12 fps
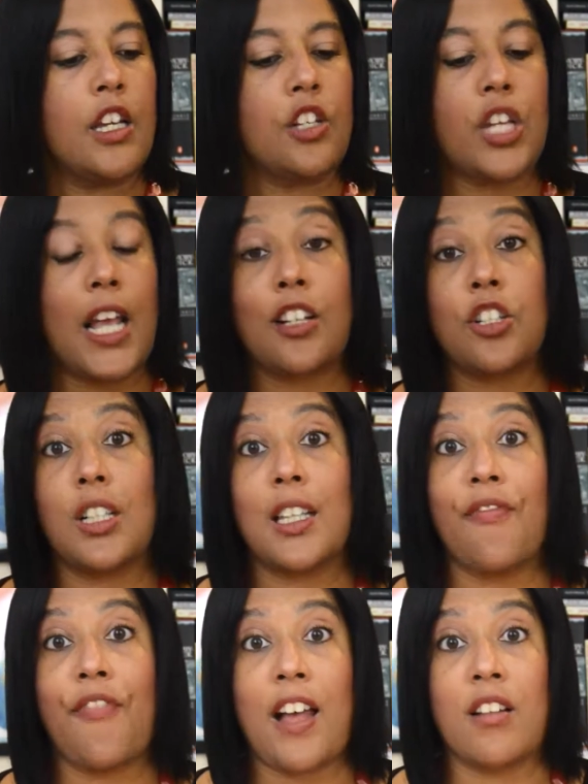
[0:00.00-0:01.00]
She
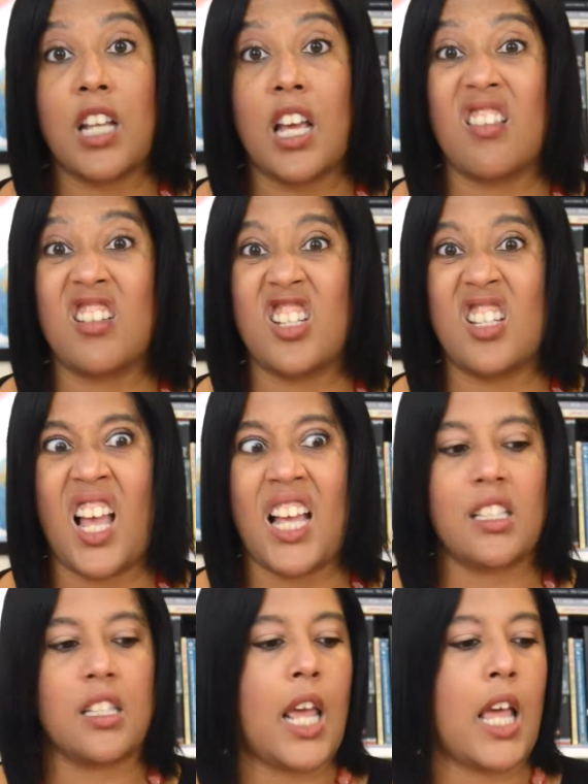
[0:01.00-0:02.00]
actually found out that she
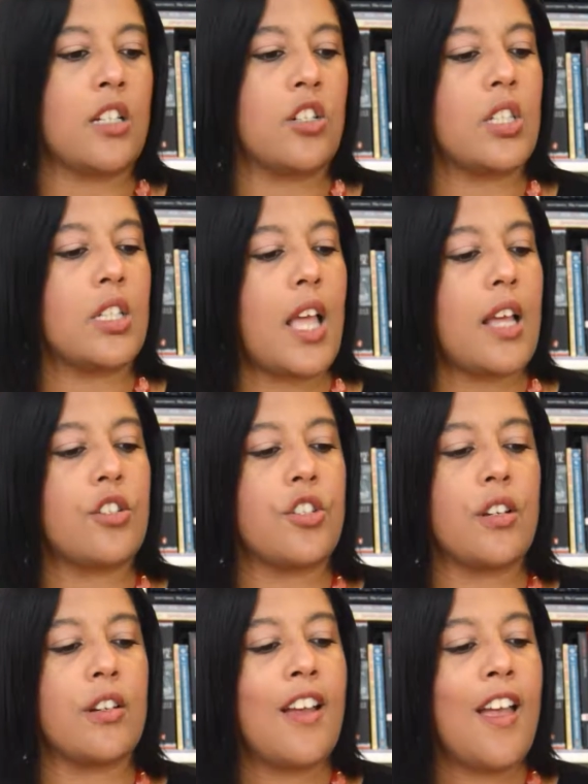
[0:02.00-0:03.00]
likes analogies last
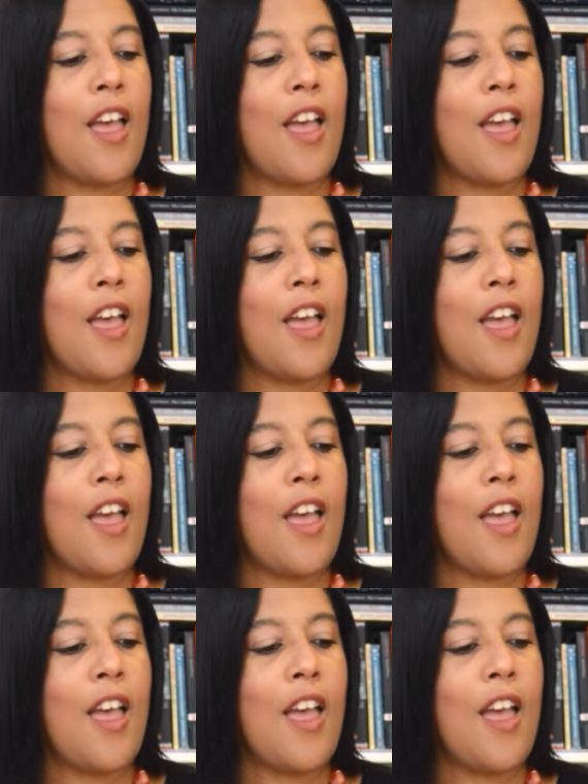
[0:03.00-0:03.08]
year.